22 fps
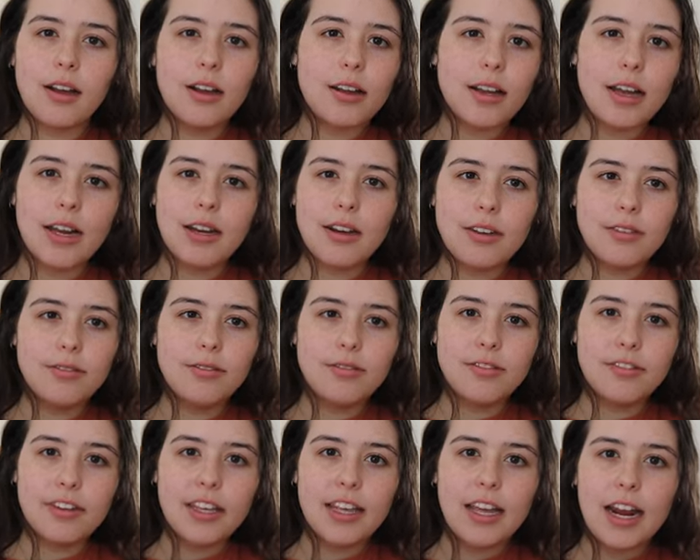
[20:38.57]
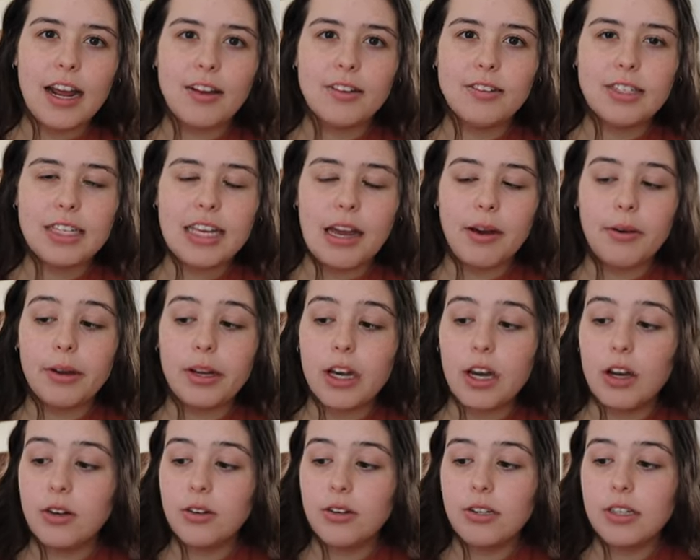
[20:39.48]
I'll kind of feel it out, see how it
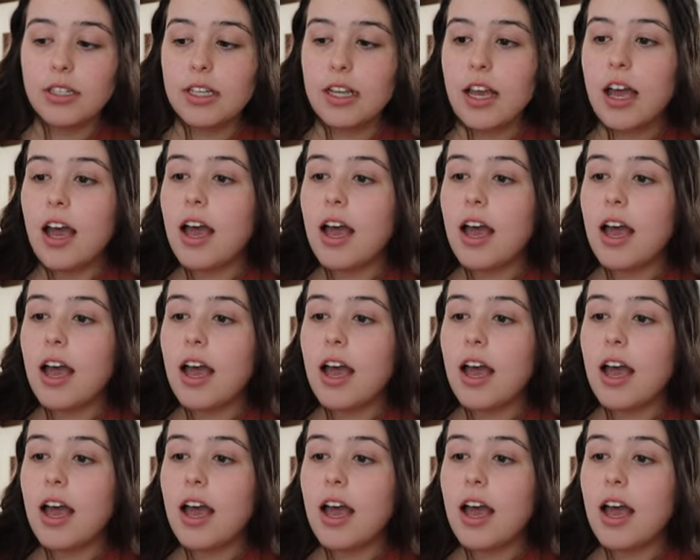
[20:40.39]
goes,